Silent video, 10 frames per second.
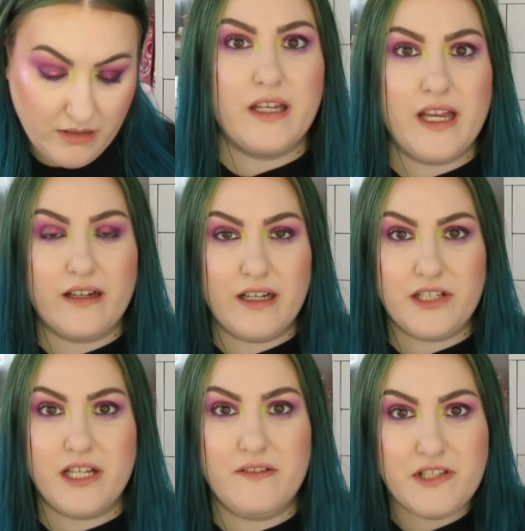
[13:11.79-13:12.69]
Okay
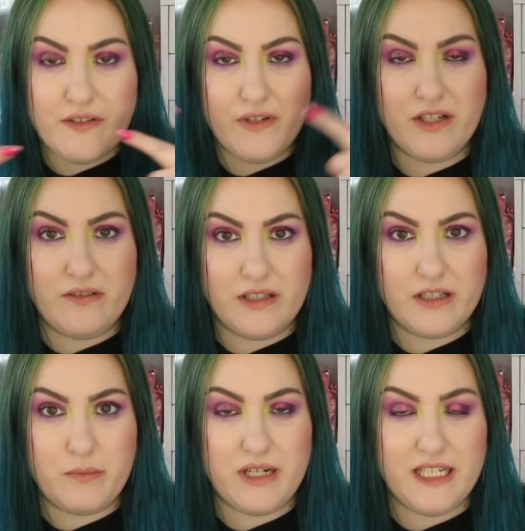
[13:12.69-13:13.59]
guys, here is the final
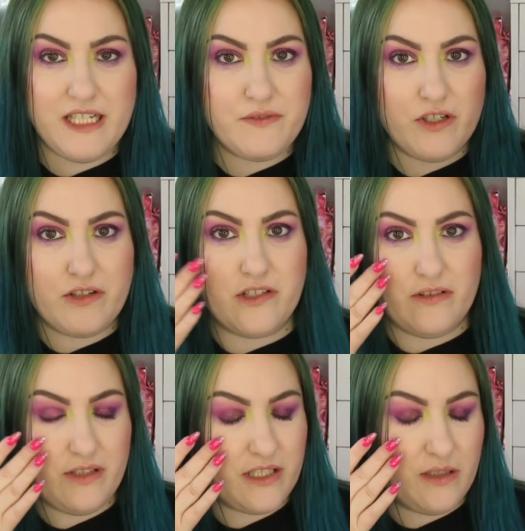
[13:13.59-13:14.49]
look. Please focus
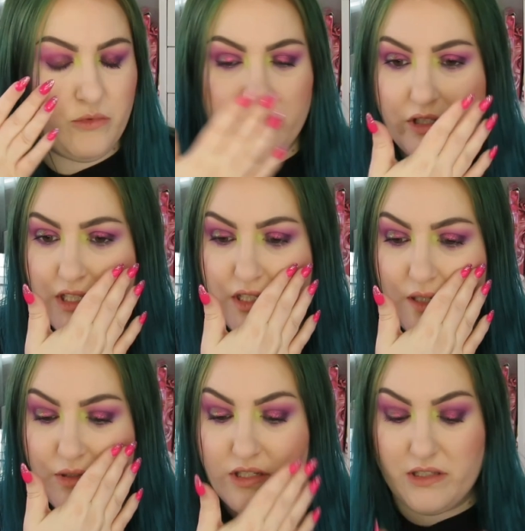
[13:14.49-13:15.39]
on this eye more than this eye
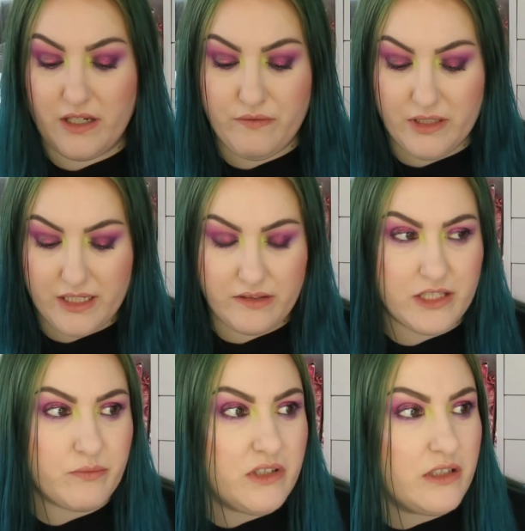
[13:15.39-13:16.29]
because I feel like
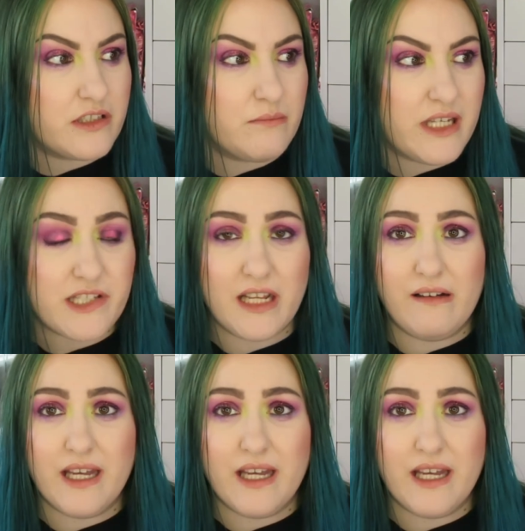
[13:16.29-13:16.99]
this one looks a mess now.